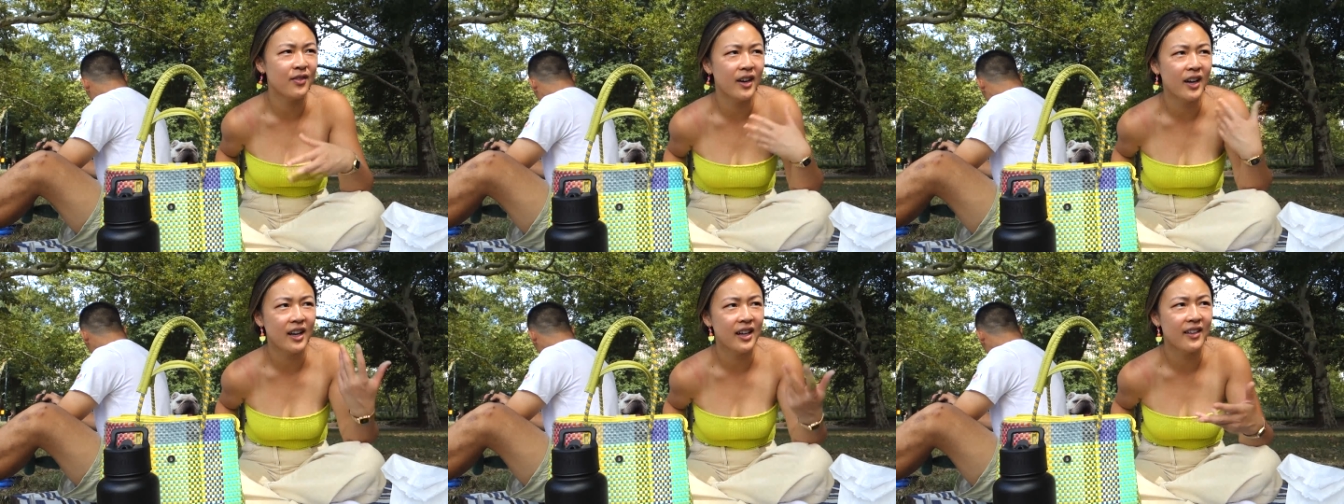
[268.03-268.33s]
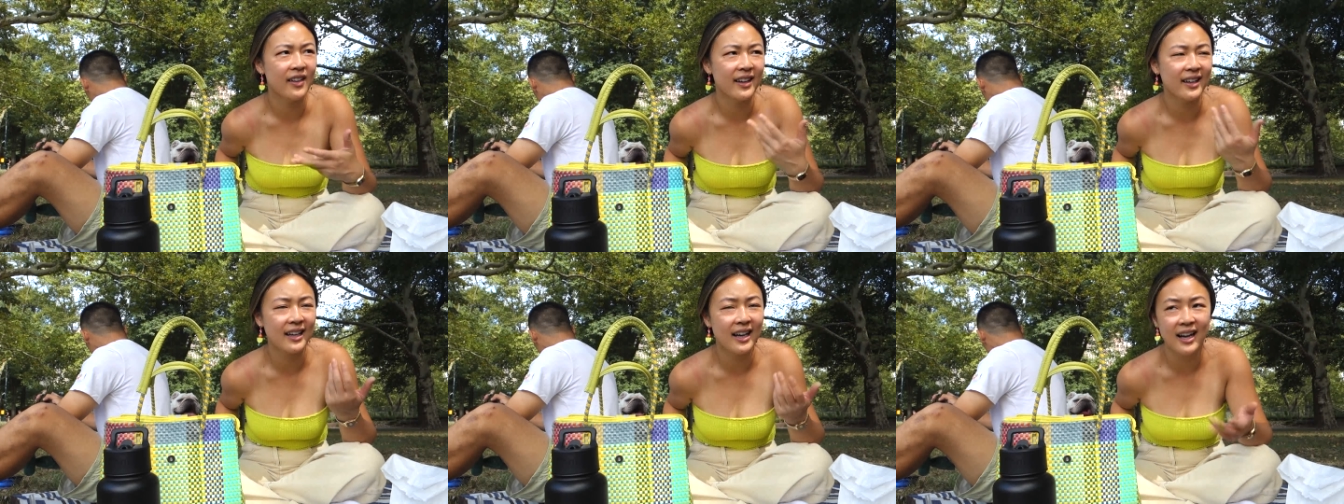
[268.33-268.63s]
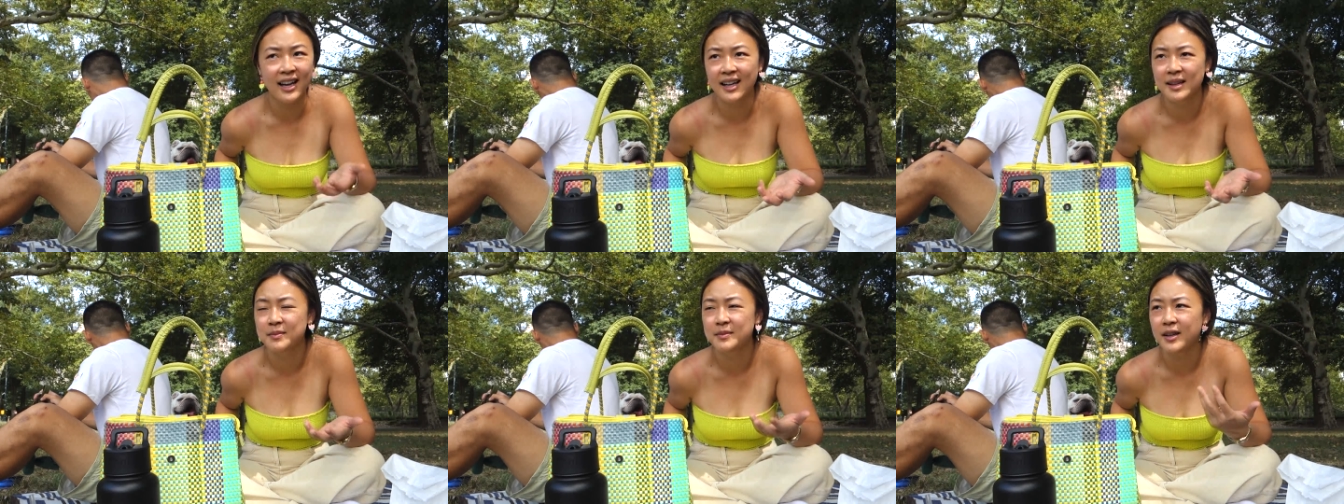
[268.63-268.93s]
very like
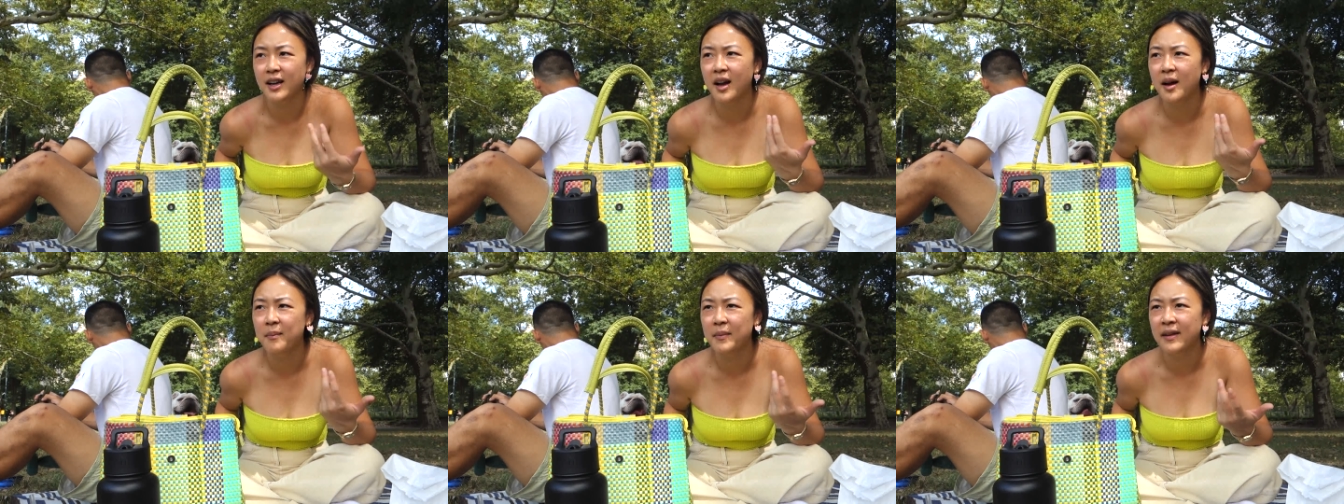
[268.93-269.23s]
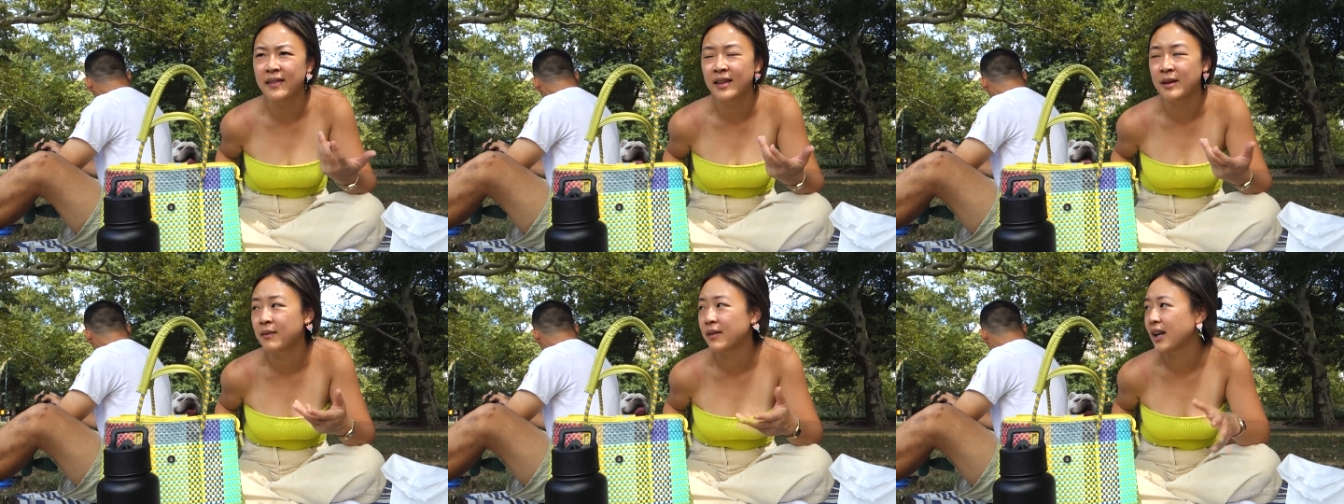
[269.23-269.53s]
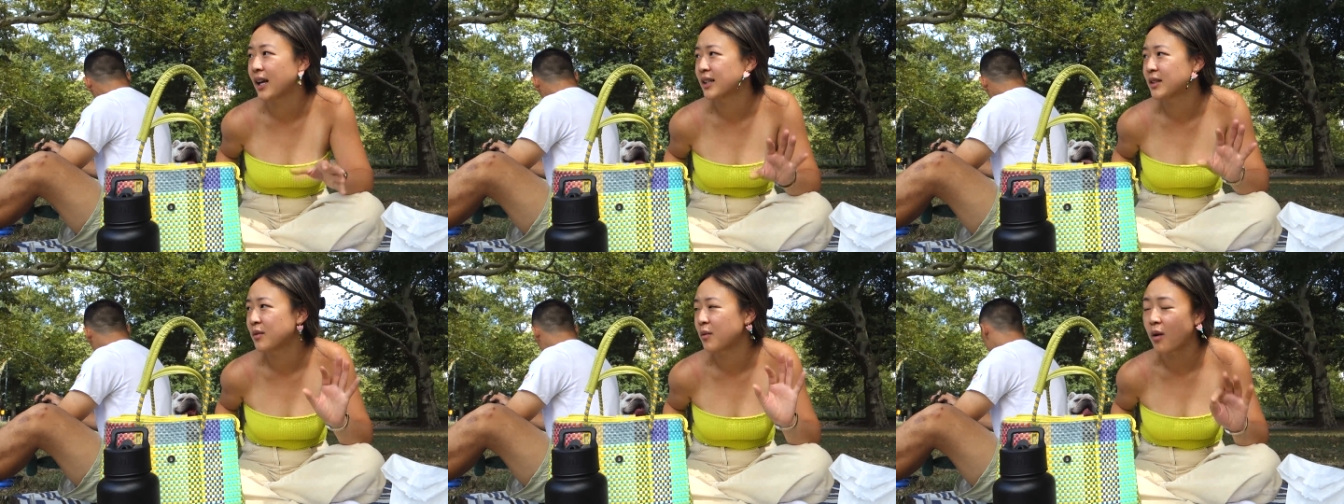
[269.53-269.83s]
hyped up and then we
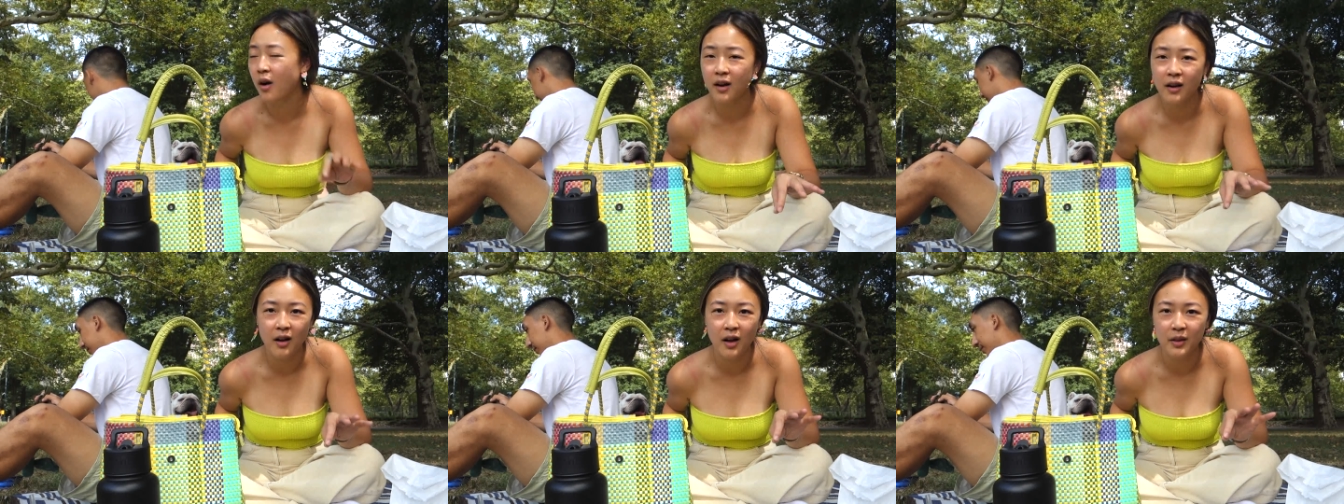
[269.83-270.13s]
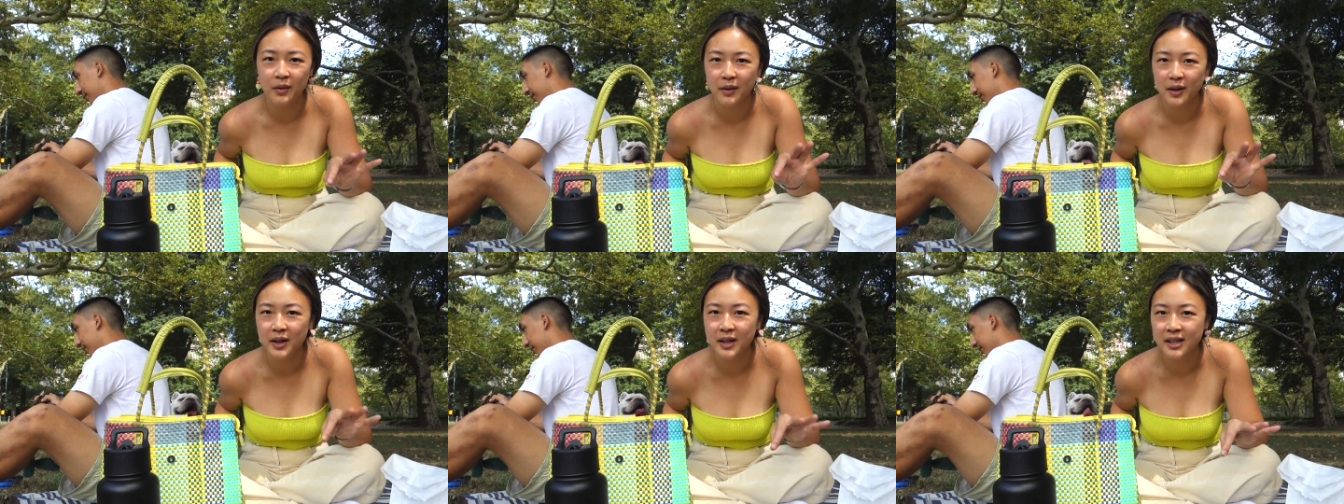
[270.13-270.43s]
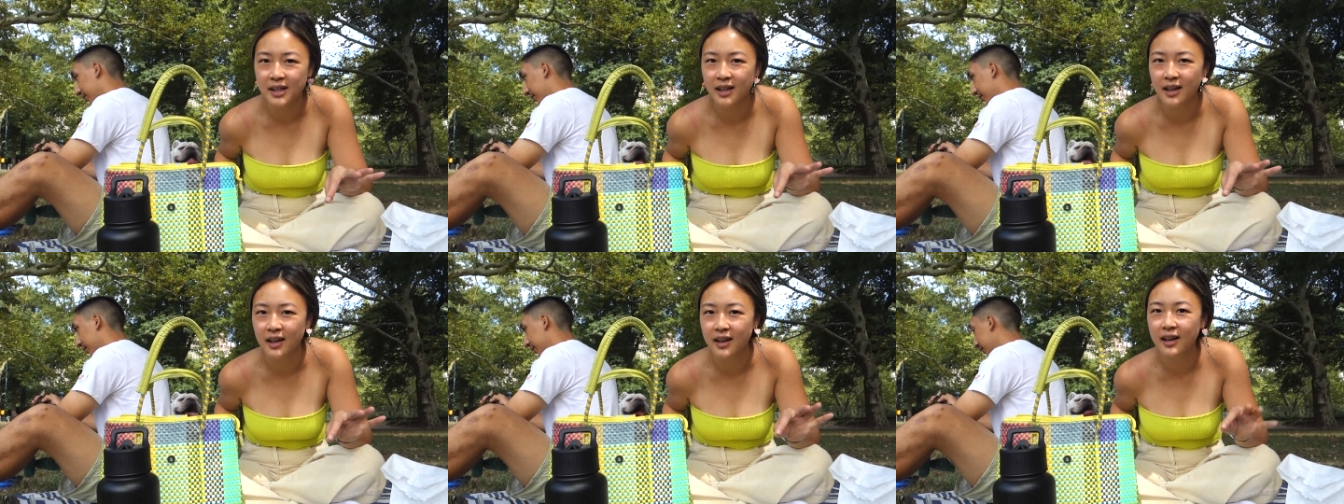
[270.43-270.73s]
had to walk all the way
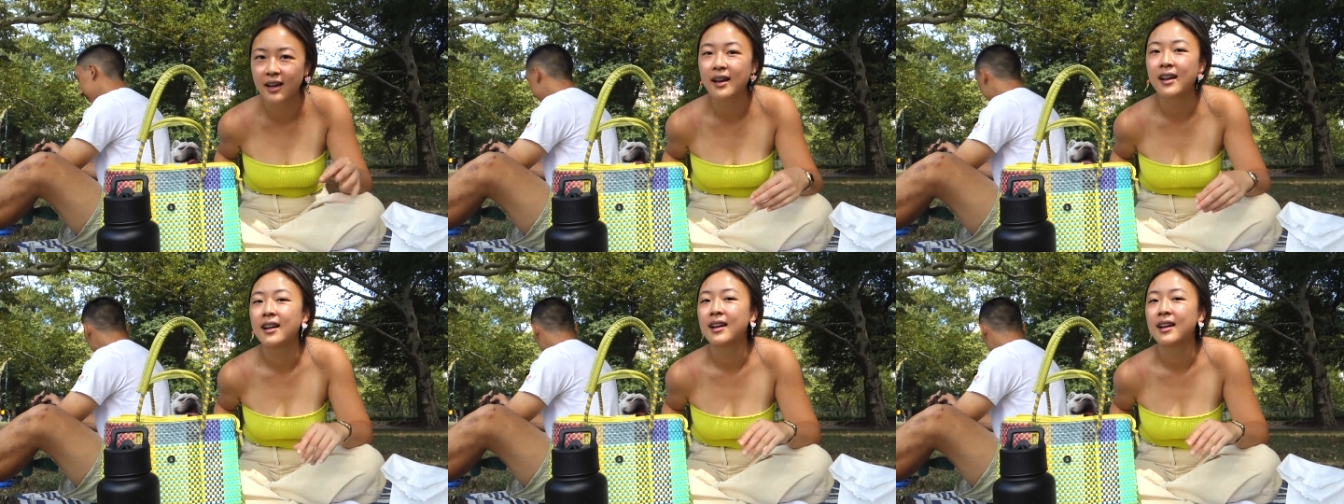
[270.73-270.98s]
here.